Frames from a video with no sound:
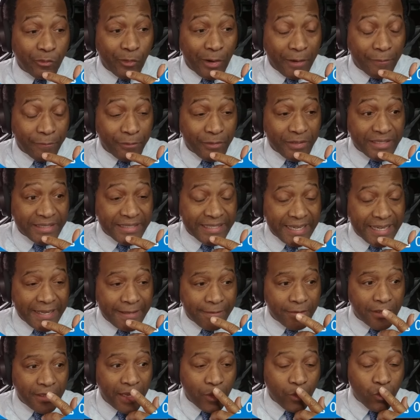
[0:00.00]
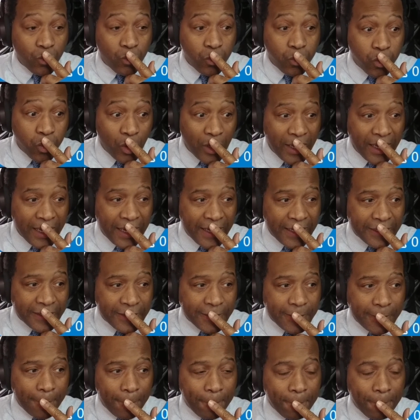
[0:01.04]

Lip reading: referenced it. Like, what?